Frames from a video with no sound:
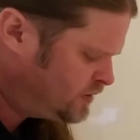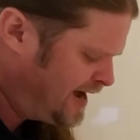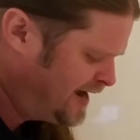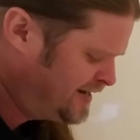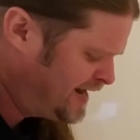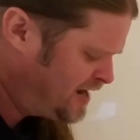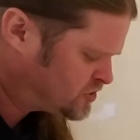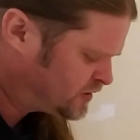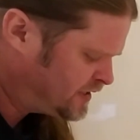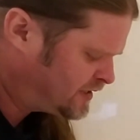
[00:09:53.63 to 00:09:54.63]
I can
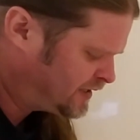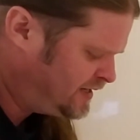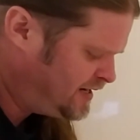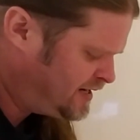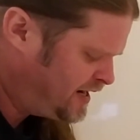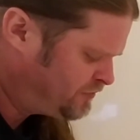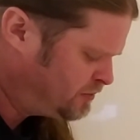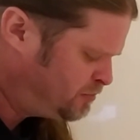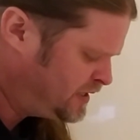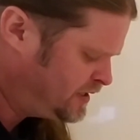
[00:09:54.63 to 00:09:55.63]
actually clean
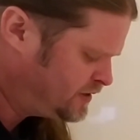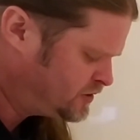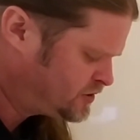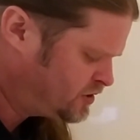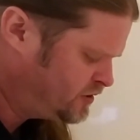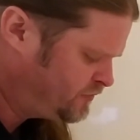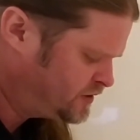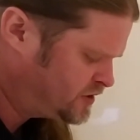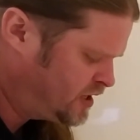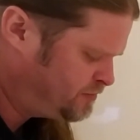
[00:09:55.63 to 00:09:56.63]
every bit of the
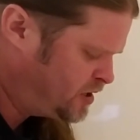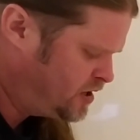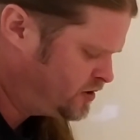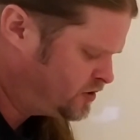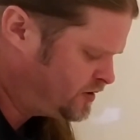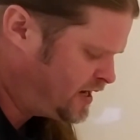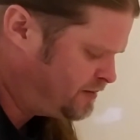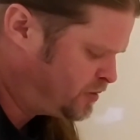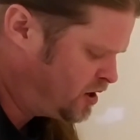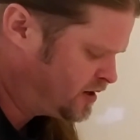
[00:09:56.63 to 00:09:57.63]
surface up under
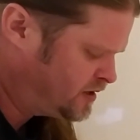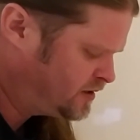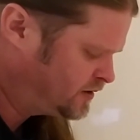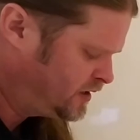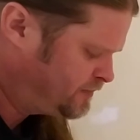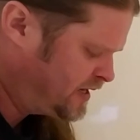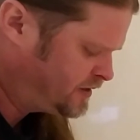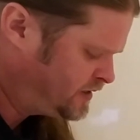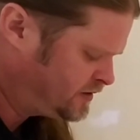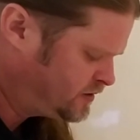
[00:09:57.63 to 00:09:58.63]
that pocket clip. I
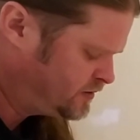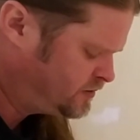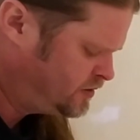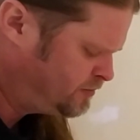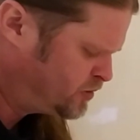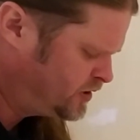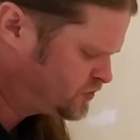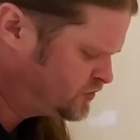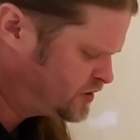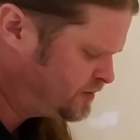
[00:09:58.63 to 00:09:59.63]
can get the
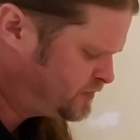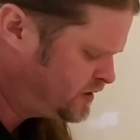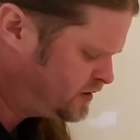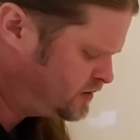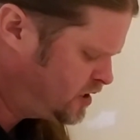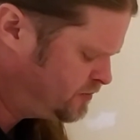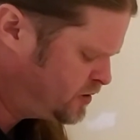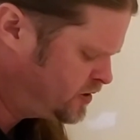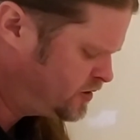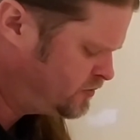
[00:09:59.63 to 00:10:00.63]
bristles up there, up
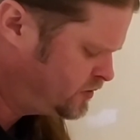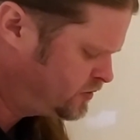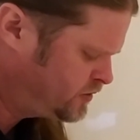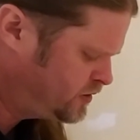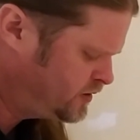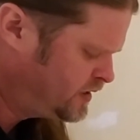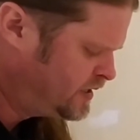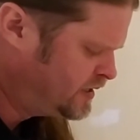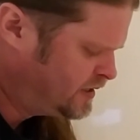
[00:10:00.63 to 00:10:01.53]
under it real good.